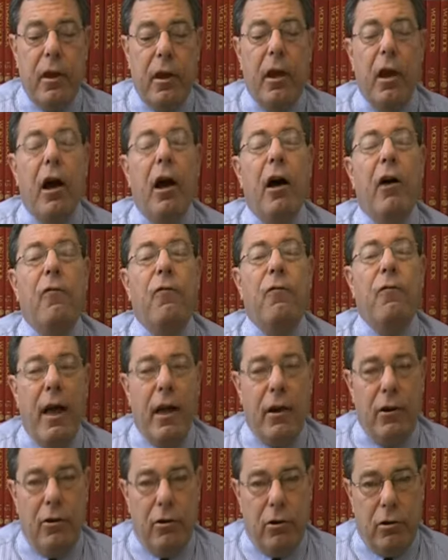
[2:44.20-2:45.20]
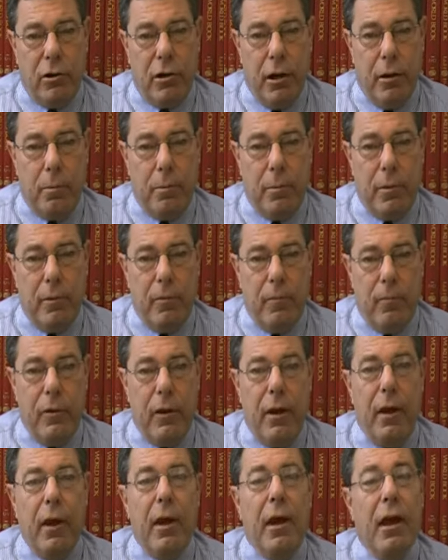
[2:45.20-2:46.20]
A final tip.
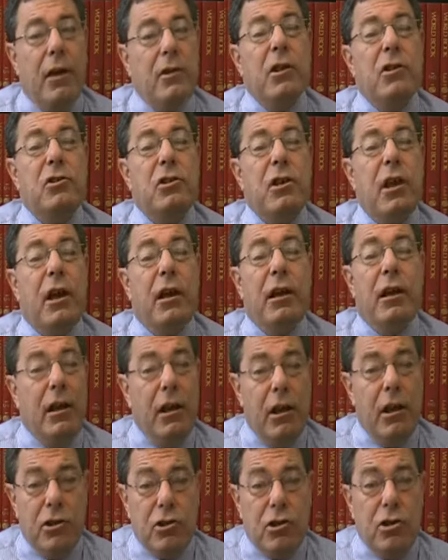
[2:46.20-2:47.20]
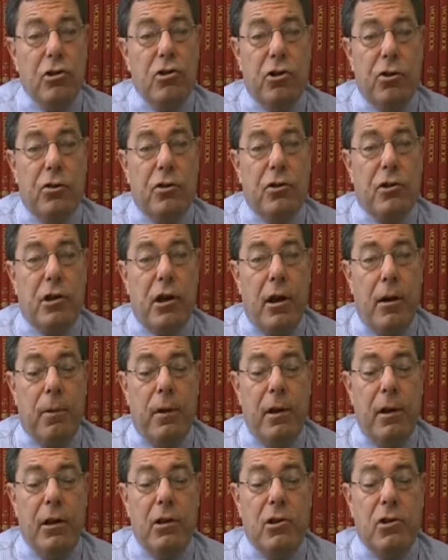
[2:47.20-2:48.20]
As I said, each insurance
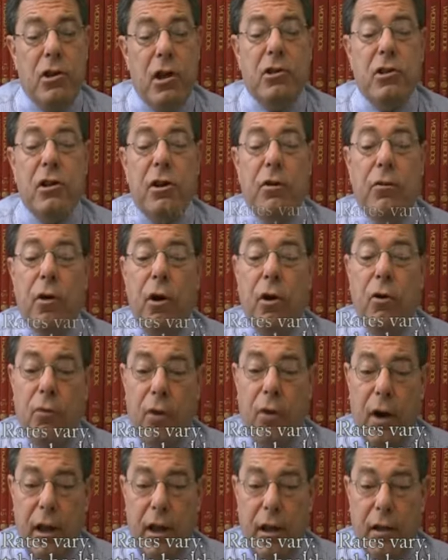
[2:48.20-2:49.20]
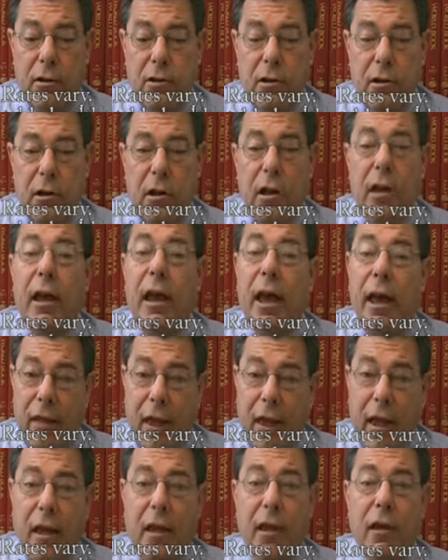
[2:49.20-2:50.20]
company sets their own rates, and they
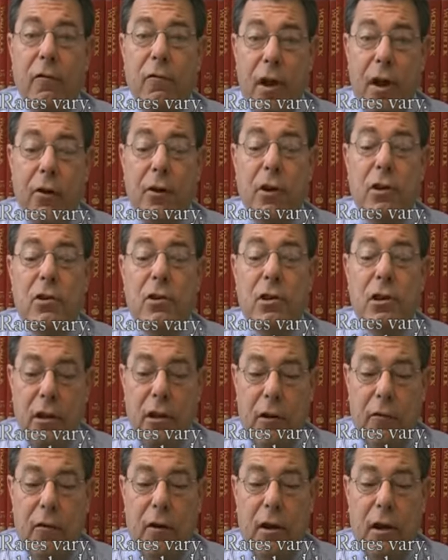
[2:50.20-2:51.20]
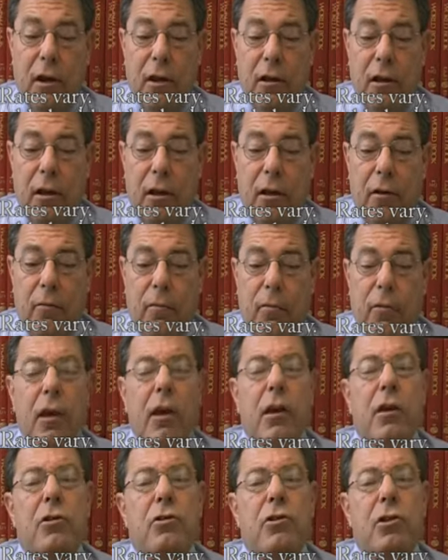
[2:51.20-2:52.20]
can vary significantly.
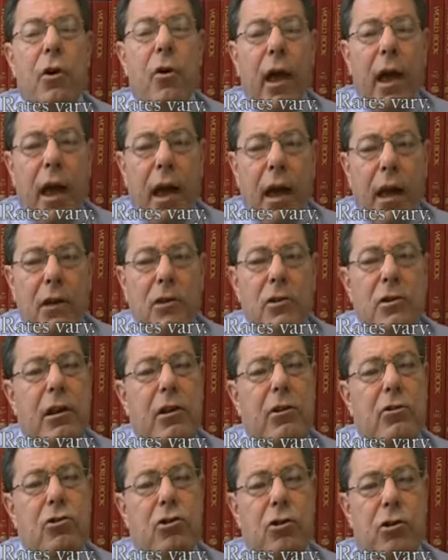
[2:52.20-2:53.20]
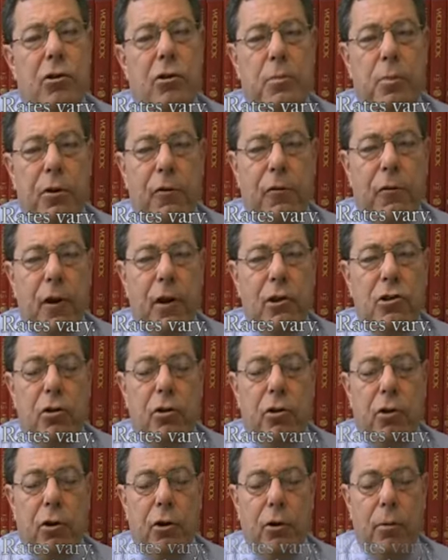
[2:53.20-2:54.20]
So ask the insurance professional
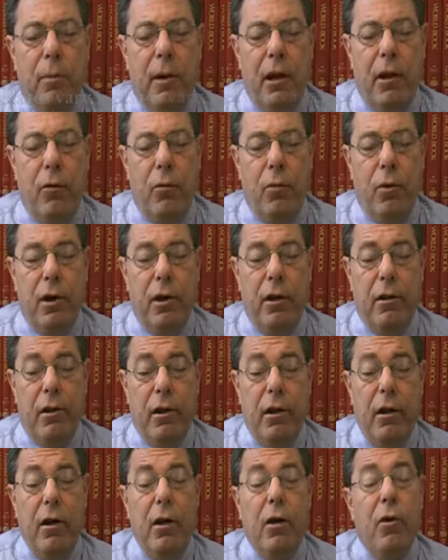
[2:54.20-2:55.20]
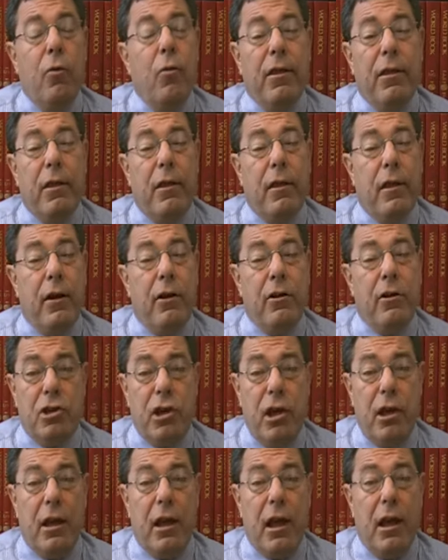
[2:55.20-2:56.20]
you're meeting with whether they're
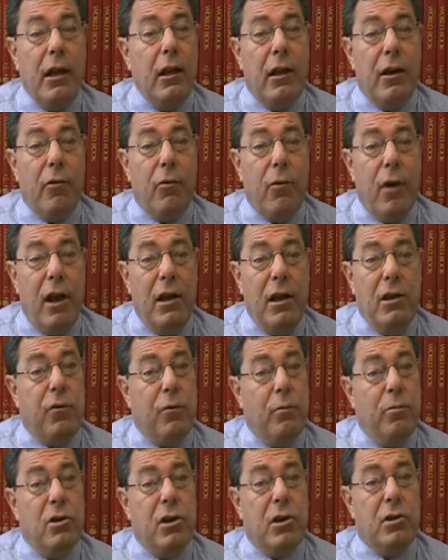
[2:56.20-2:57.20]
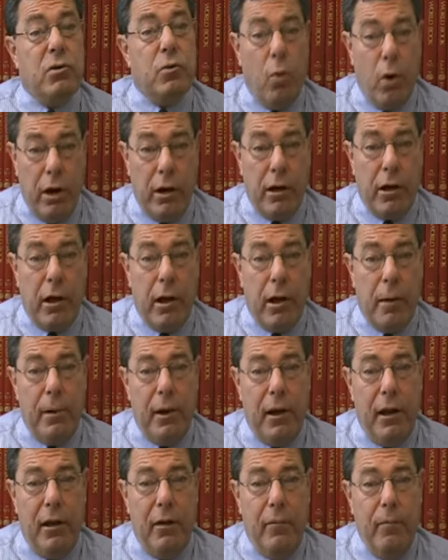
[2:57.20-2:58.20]
getting their rates from just one
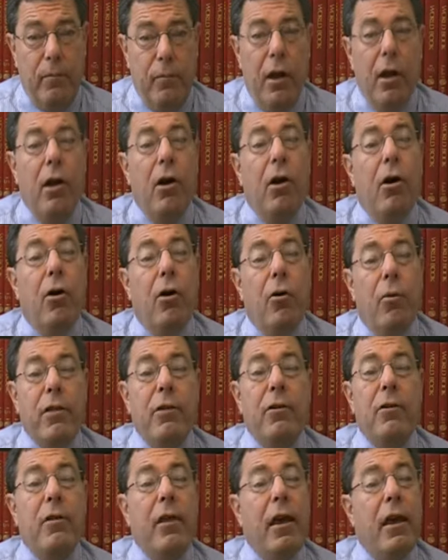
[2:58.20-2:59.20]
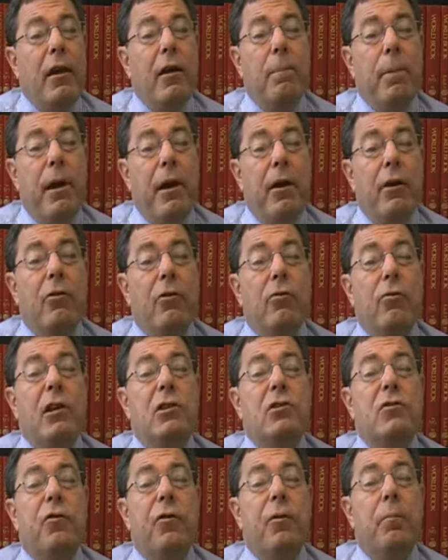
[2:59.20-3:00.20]
company or whether they compared rates
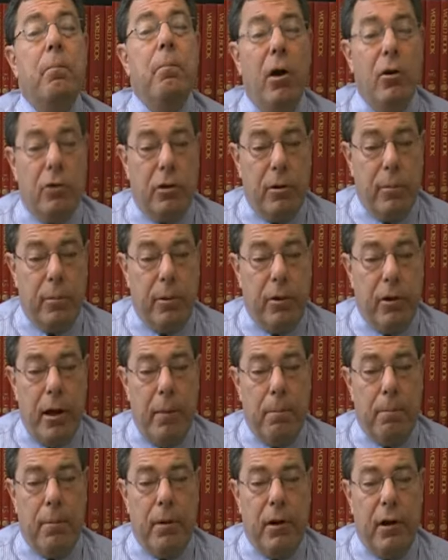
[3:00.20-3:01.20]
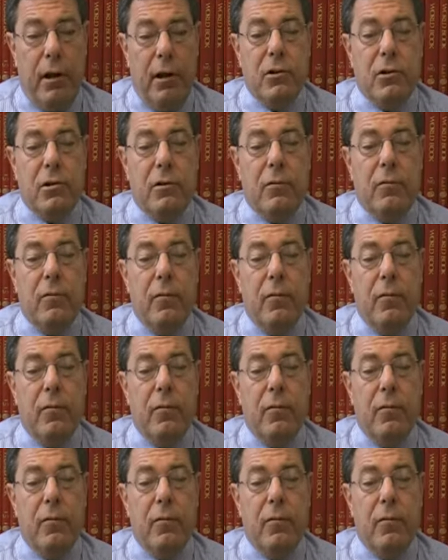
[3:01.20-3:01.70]
from multiple companies.